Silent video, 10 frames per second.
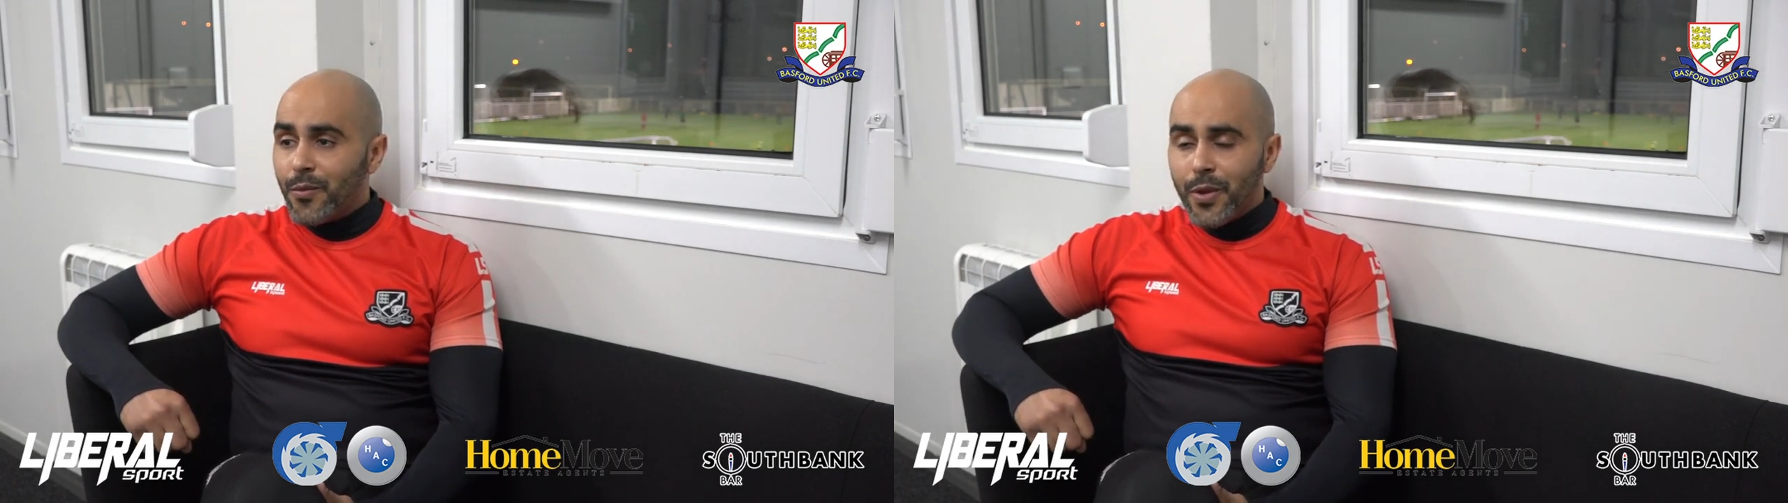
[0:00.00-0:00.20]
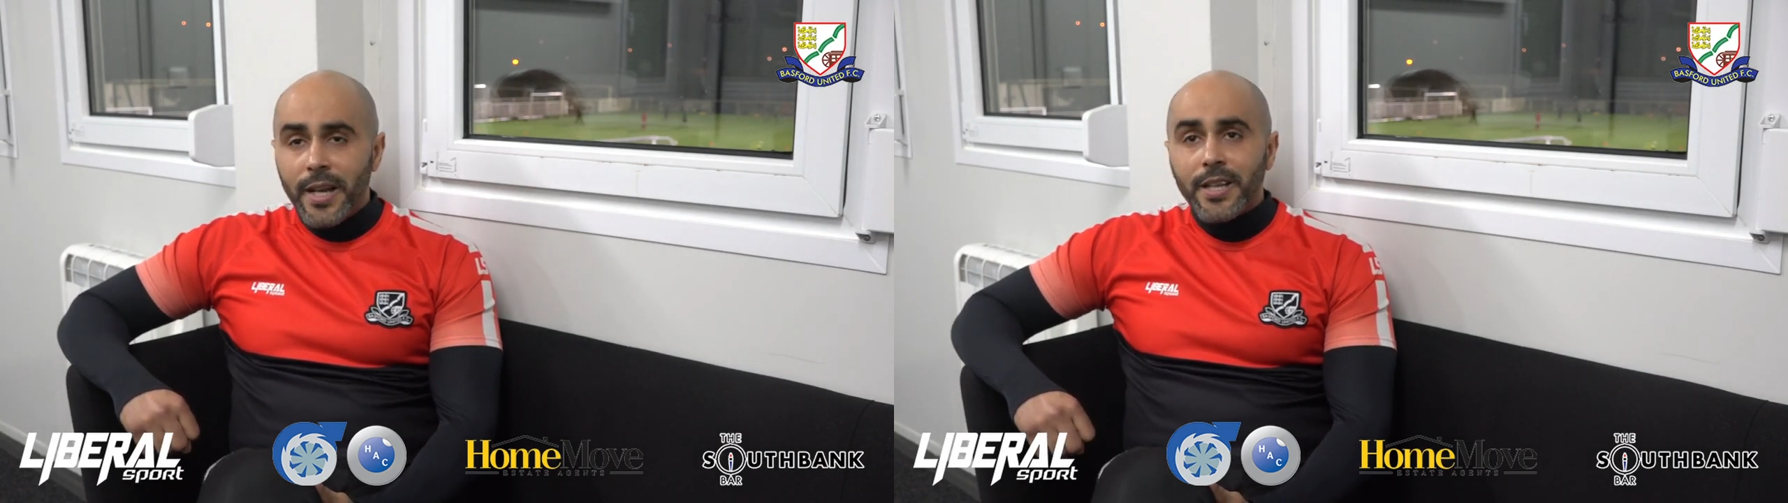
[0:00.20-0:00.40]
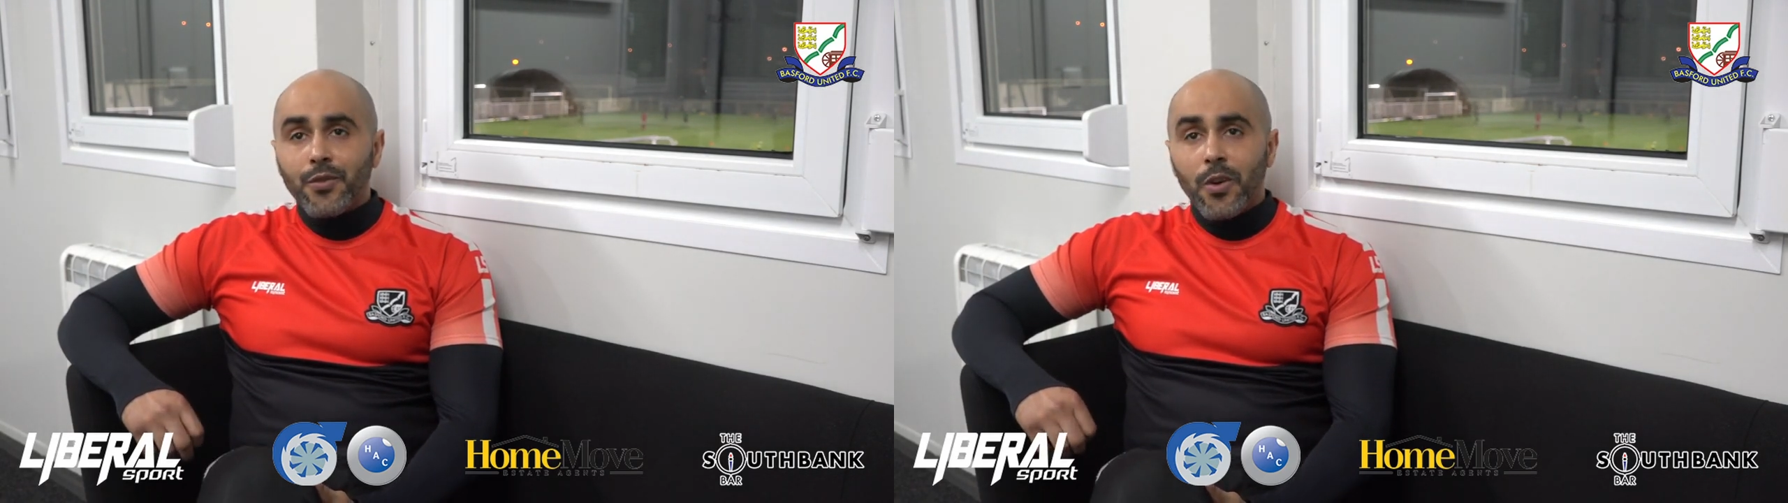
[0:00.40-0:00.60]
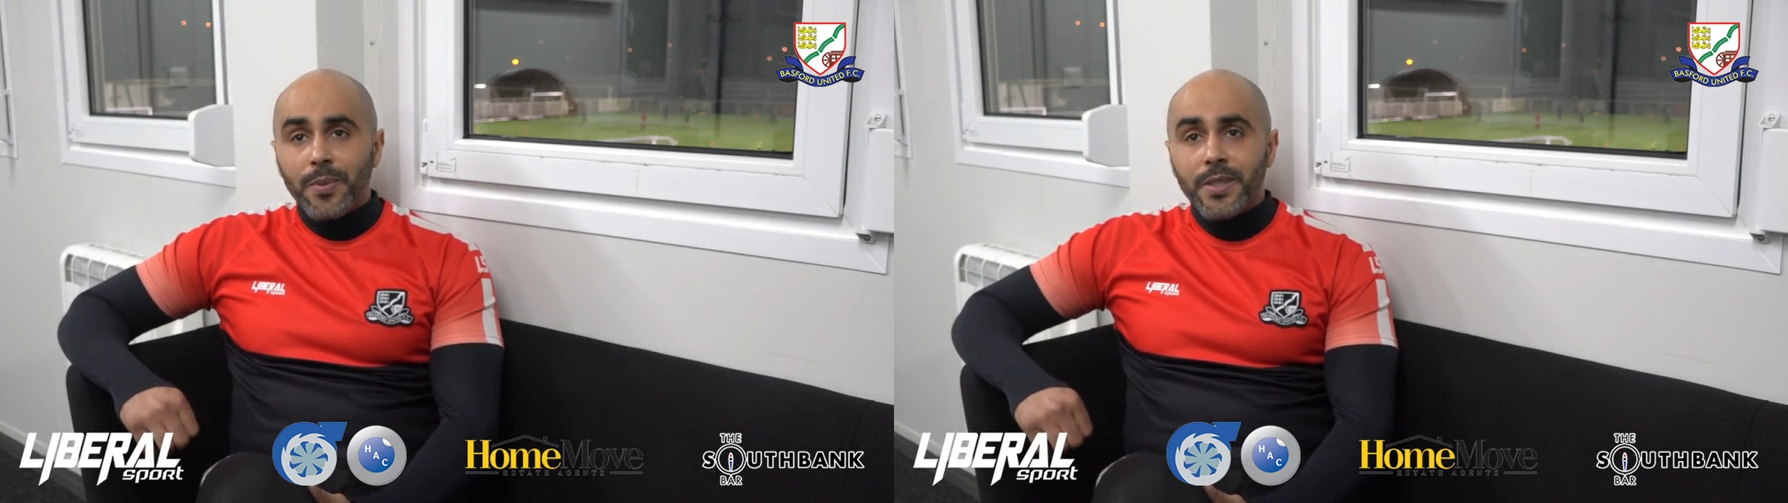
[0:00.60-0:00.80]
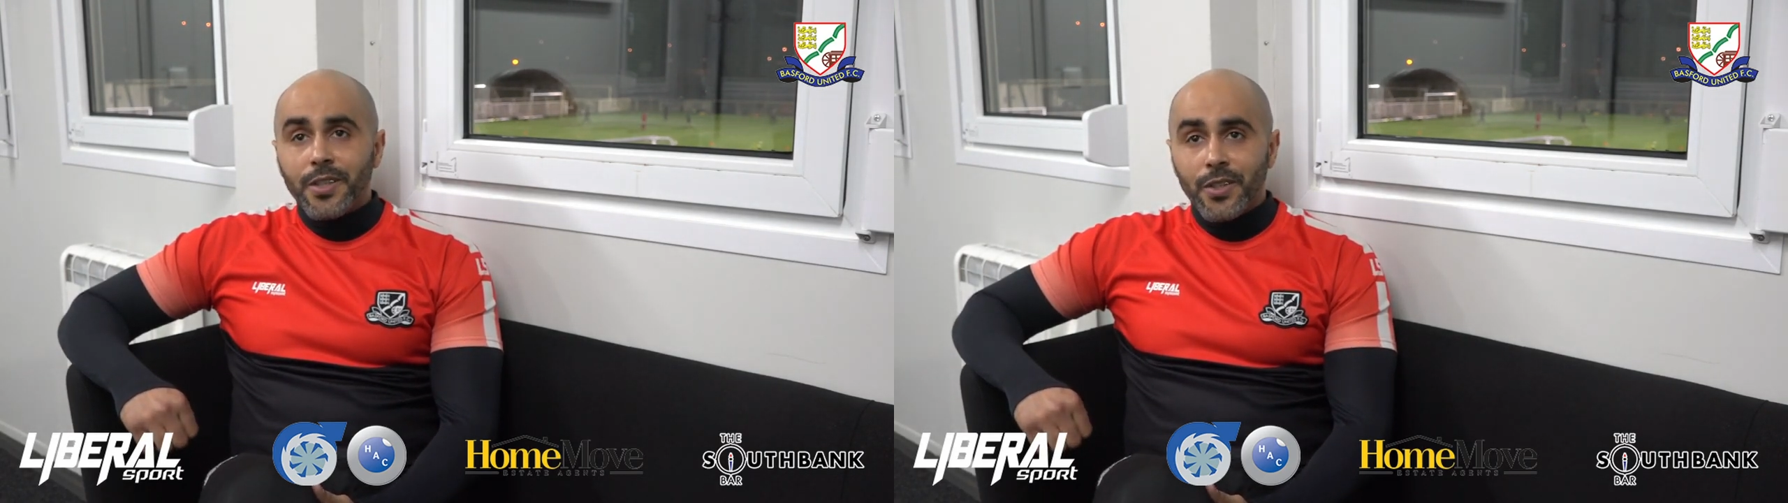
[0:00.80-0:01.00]
really strong
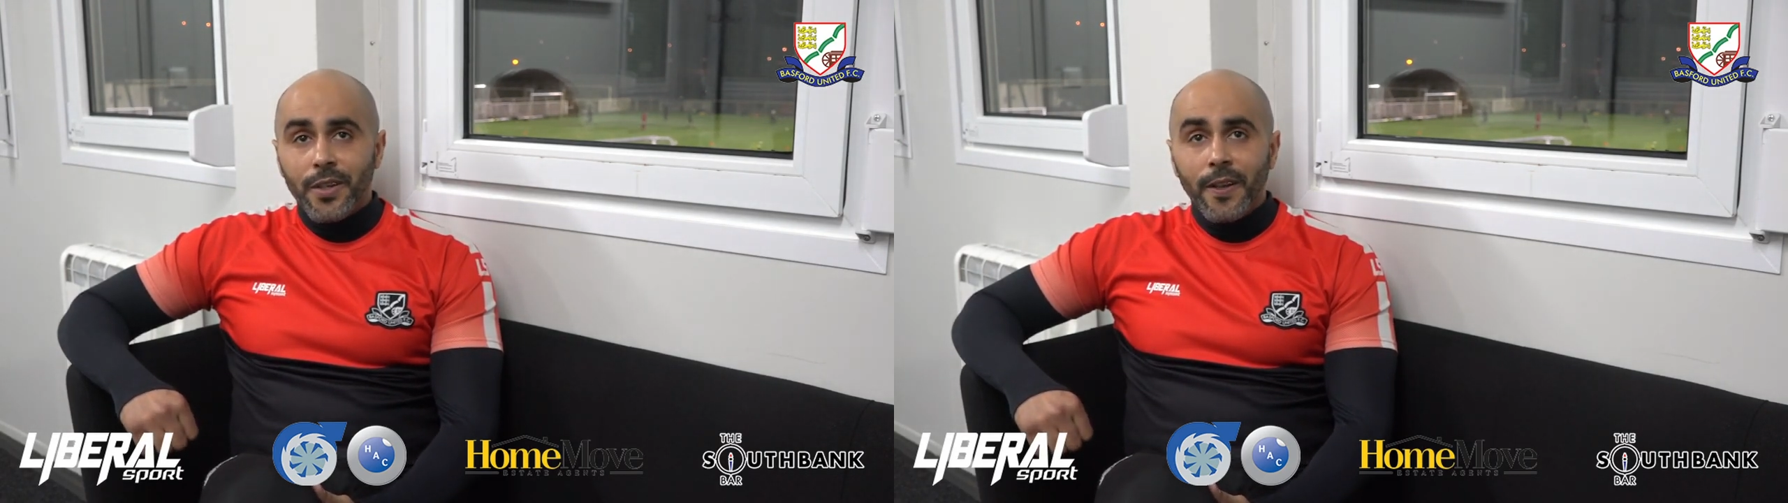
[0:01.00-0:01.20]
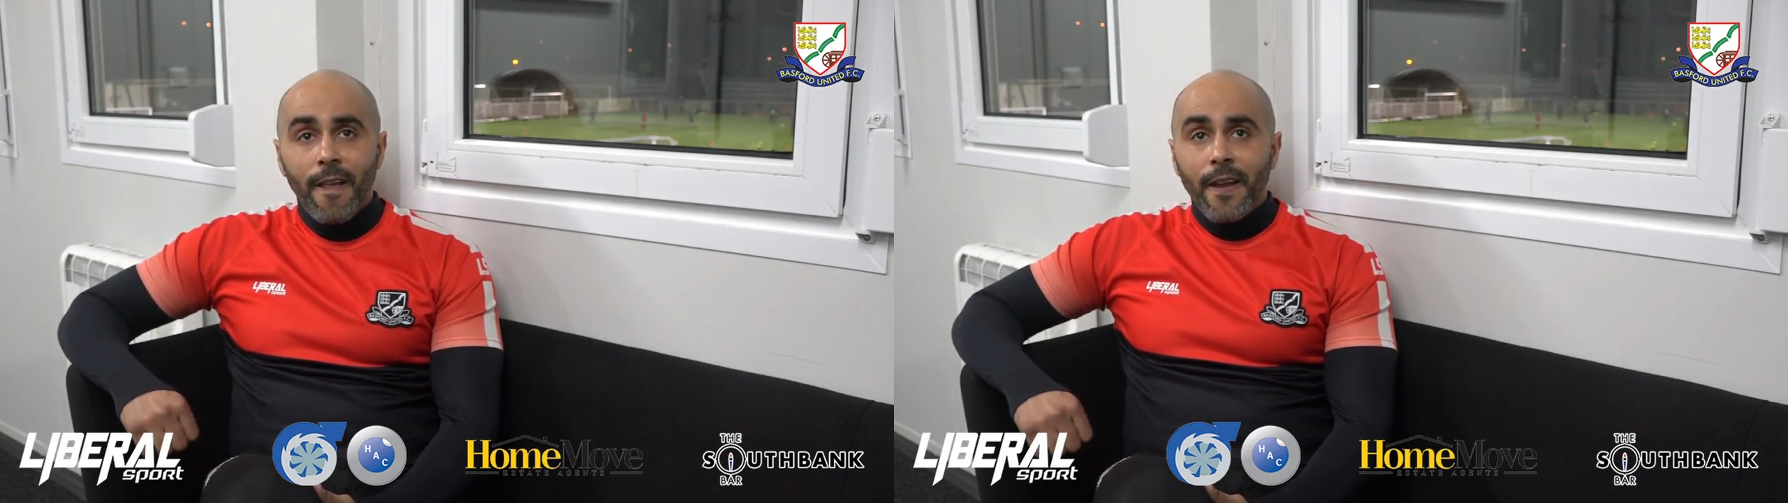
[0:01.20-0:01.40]
position.